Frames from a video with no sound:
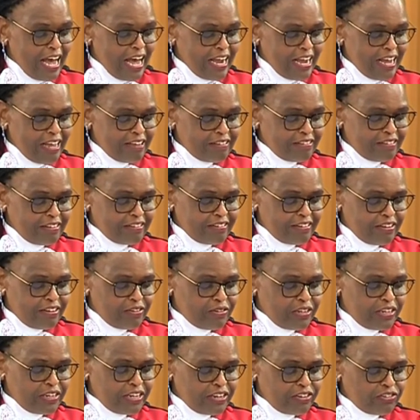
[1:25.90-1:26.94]
August
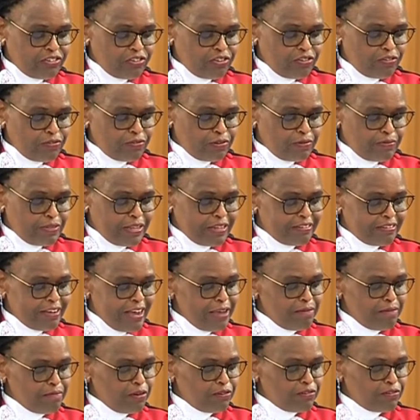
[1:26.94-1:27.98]
general elections from the
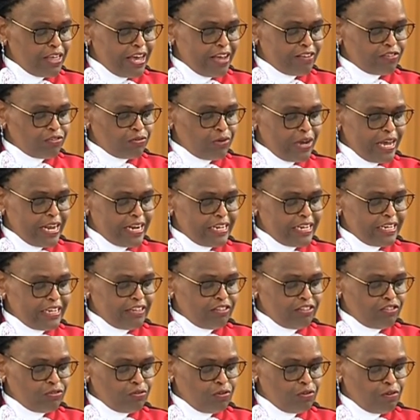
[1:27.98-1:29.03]
time of their
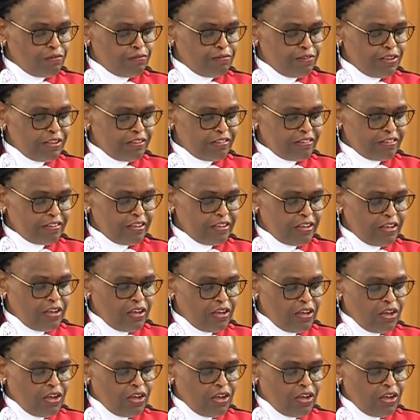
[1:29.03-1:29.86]
swearing into office